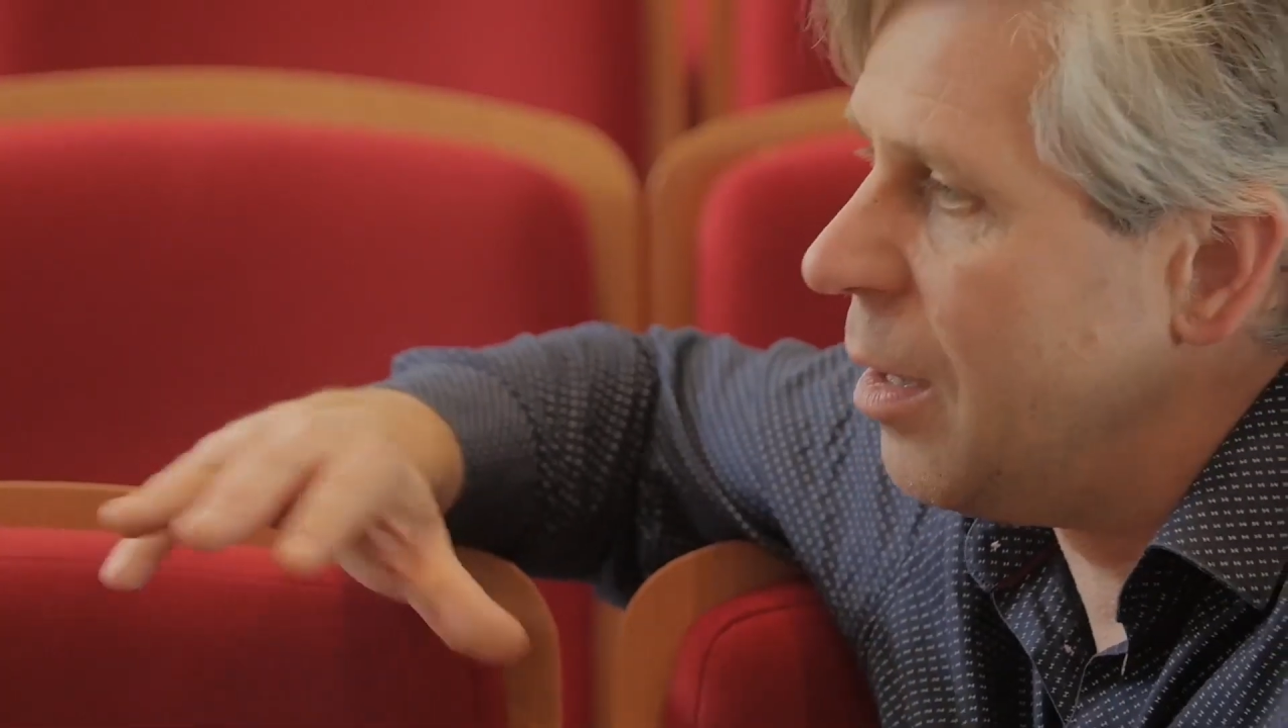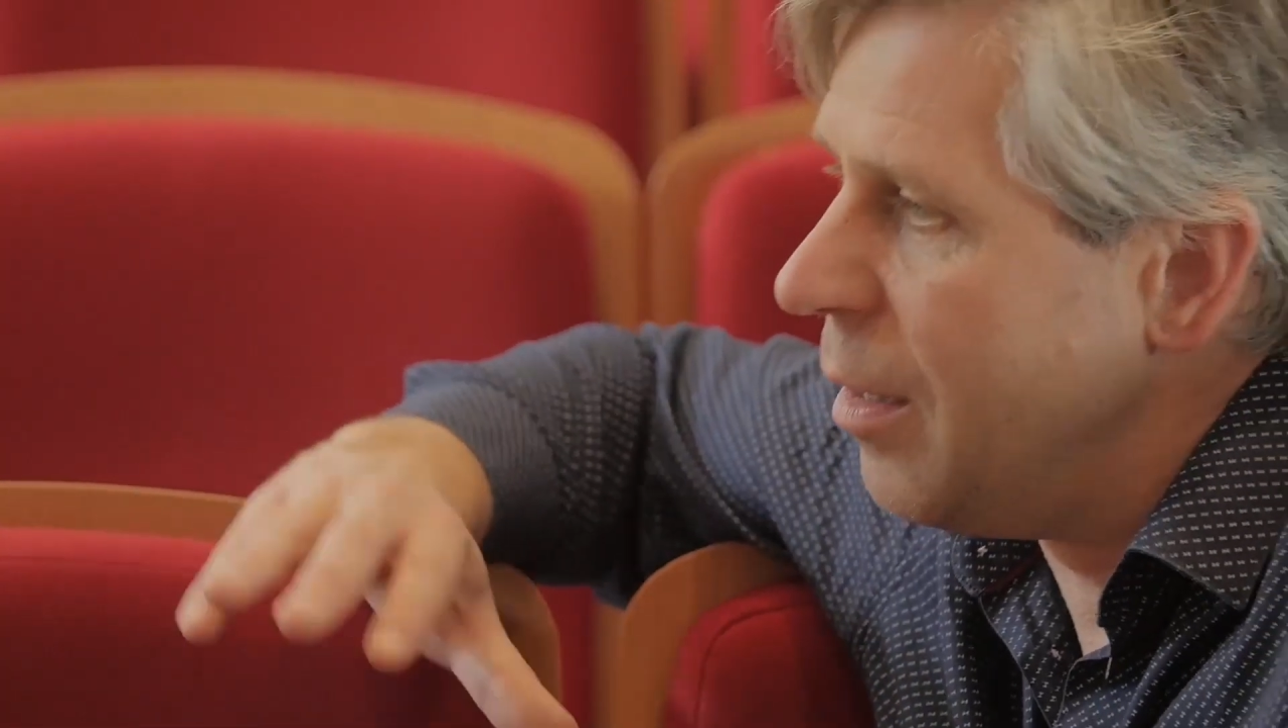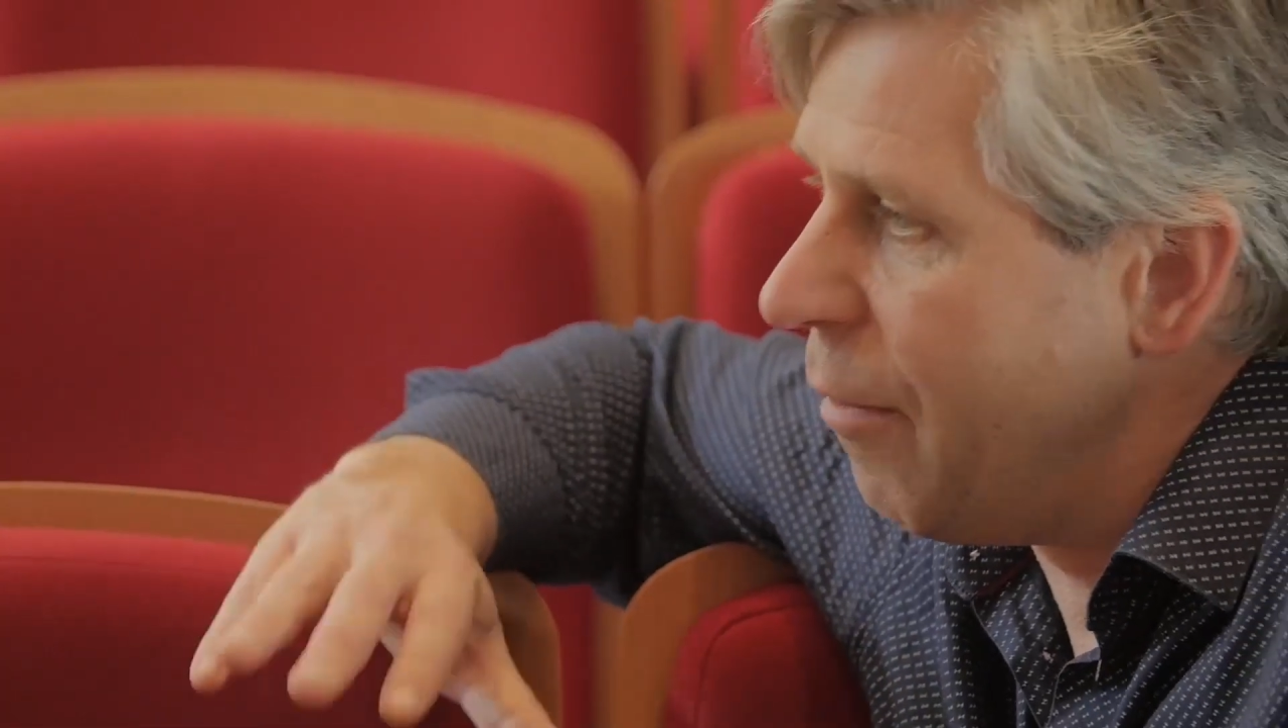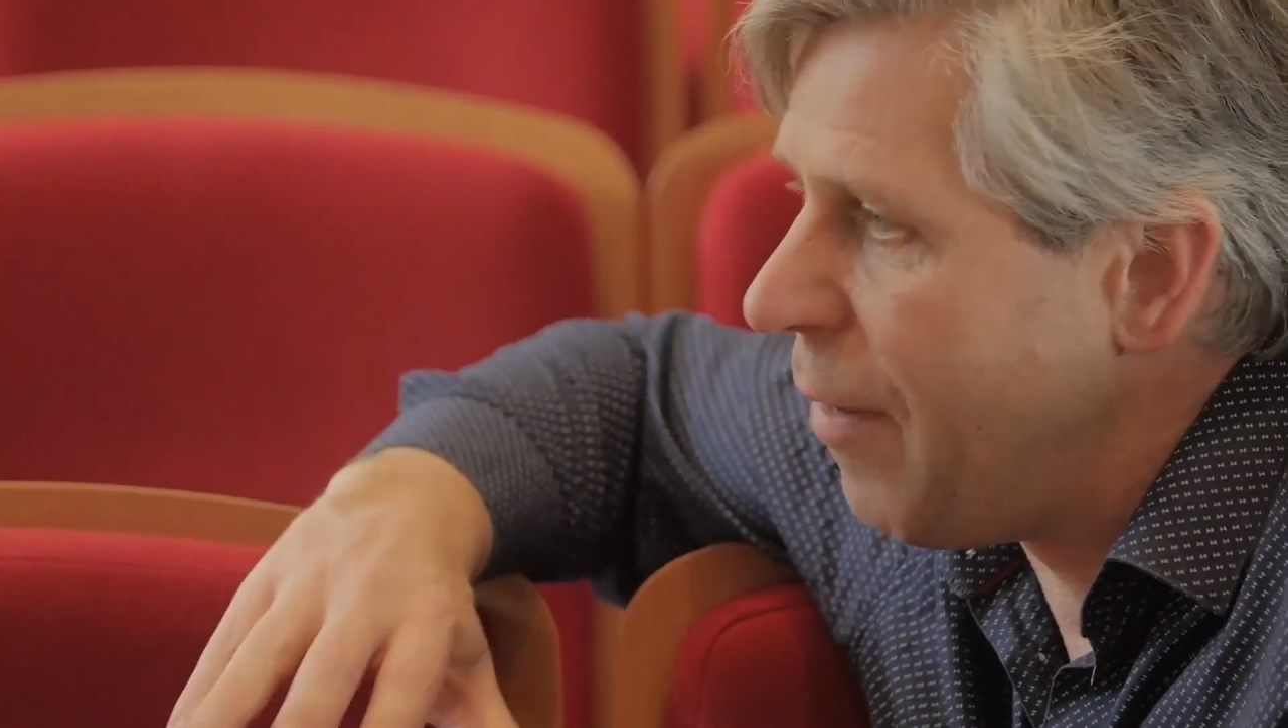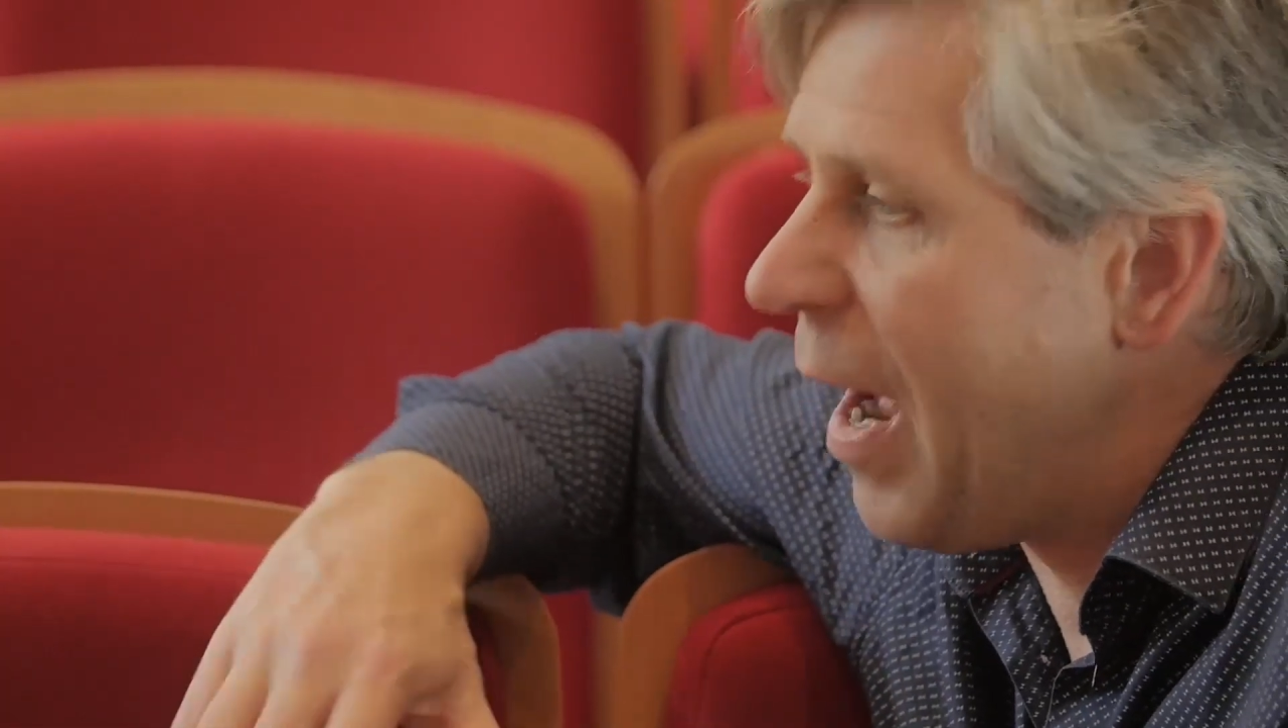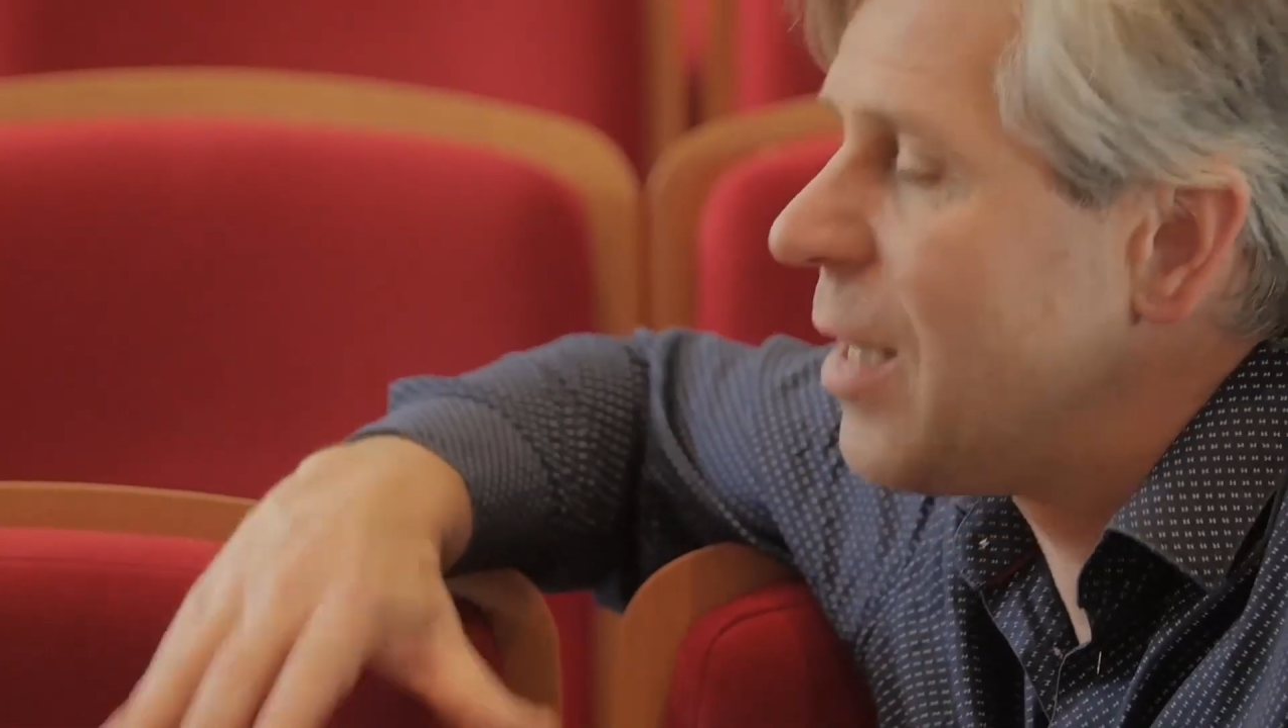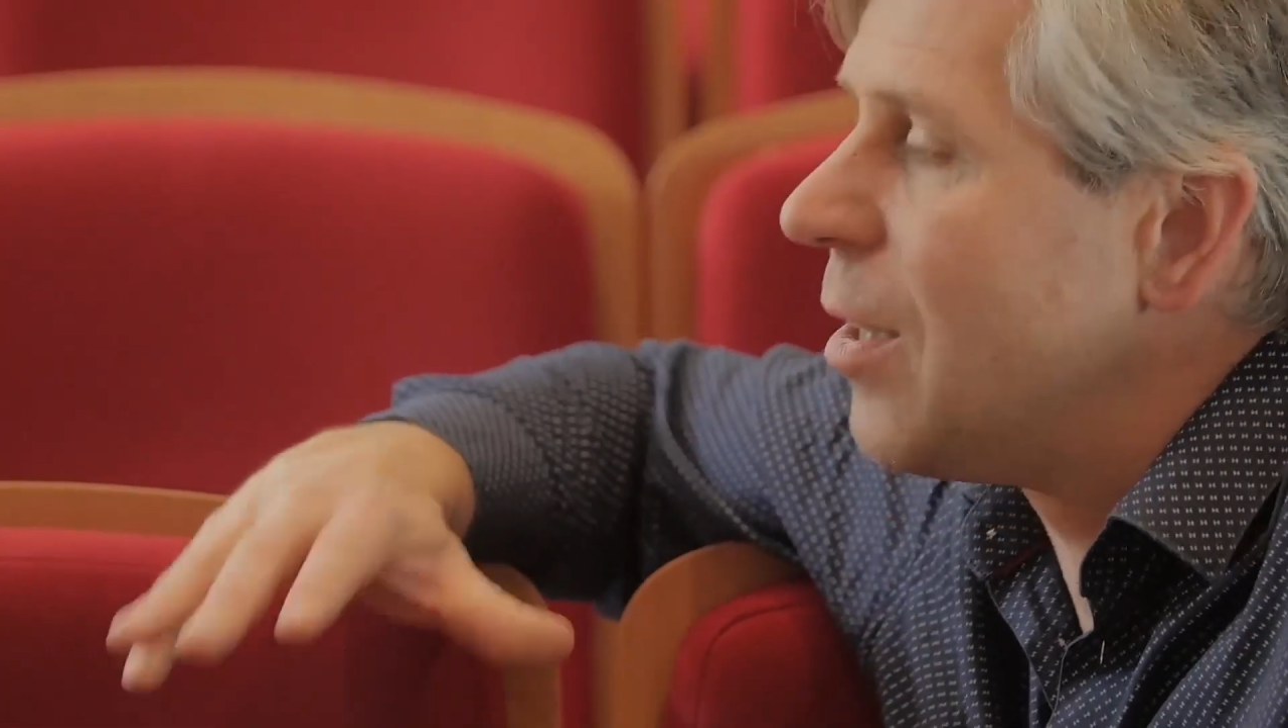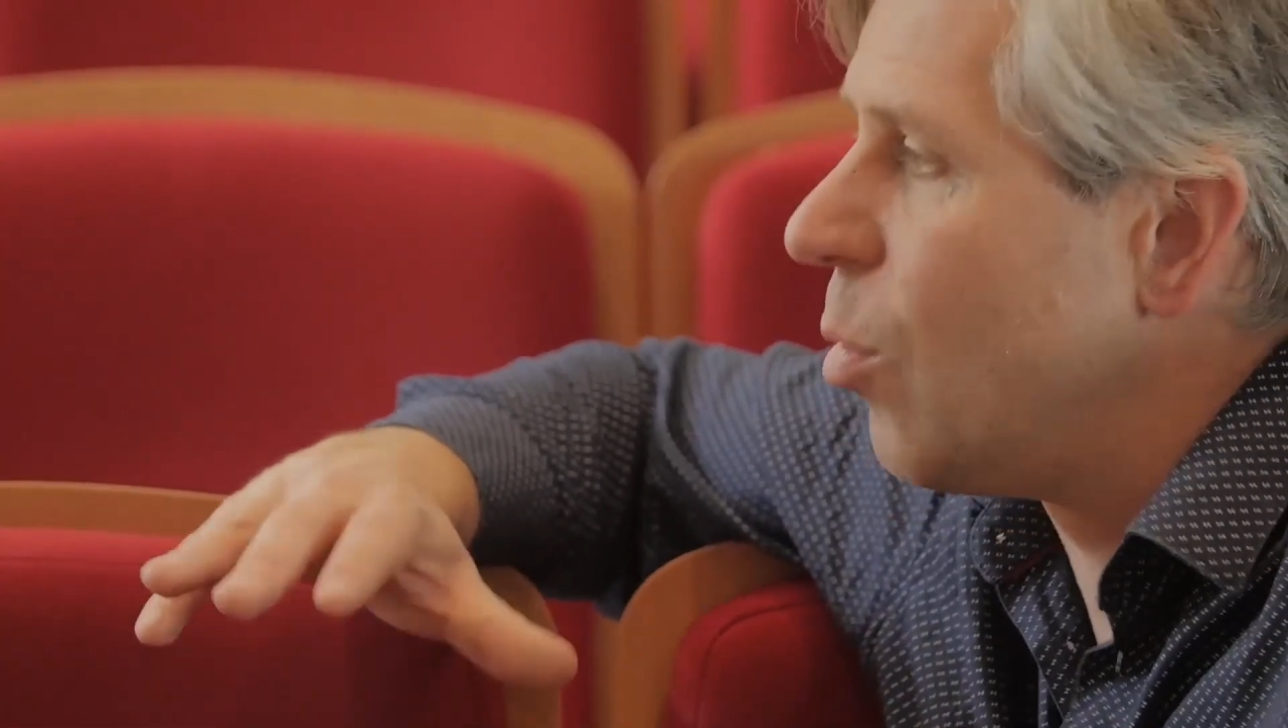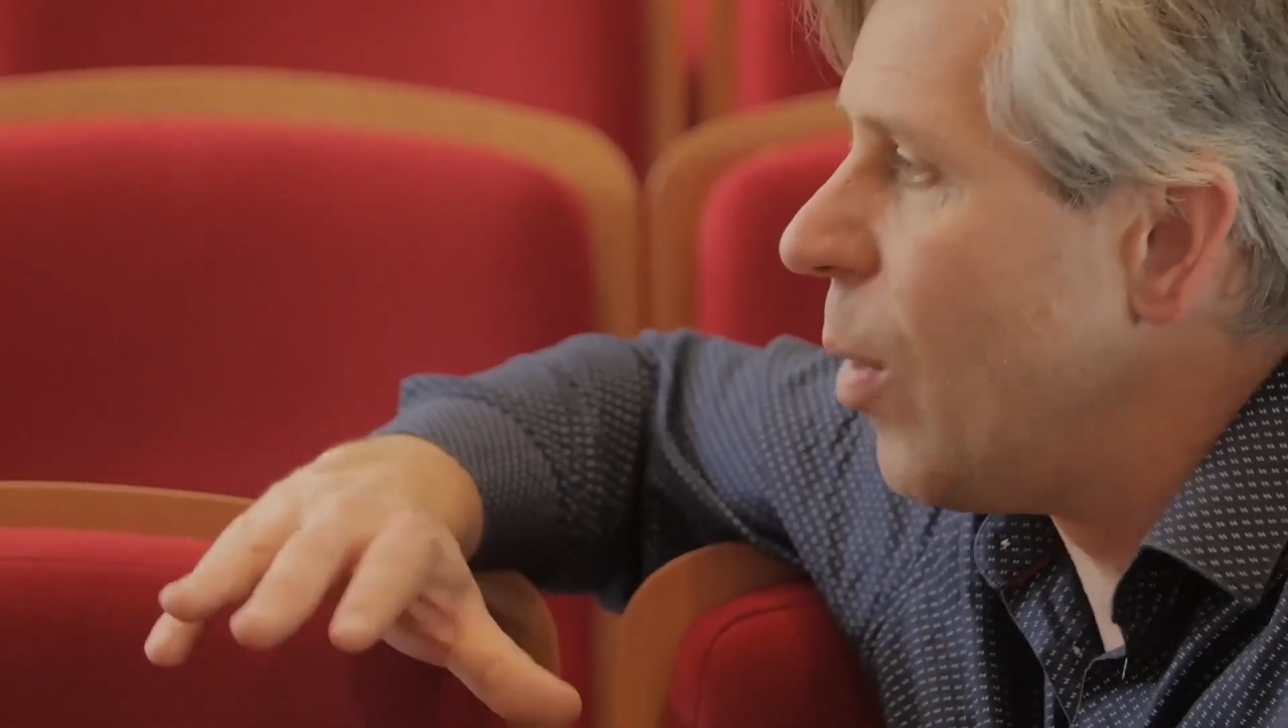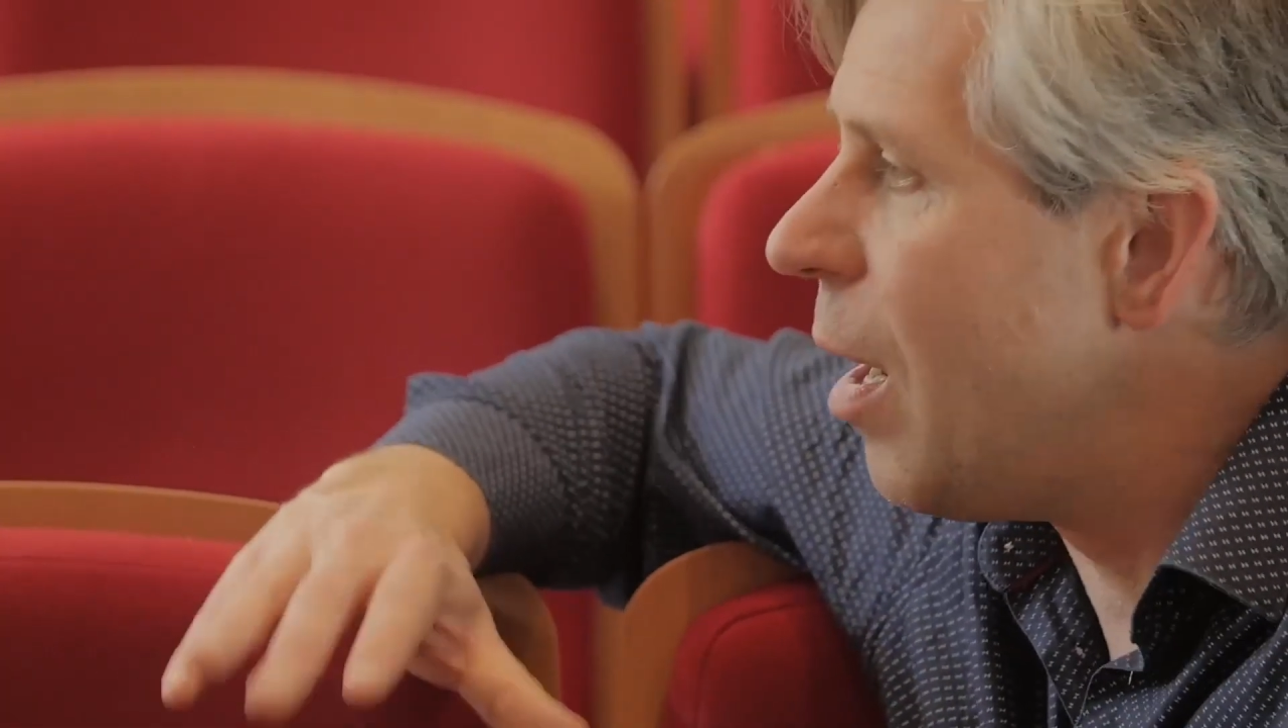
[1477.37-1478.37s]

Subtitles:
the fact that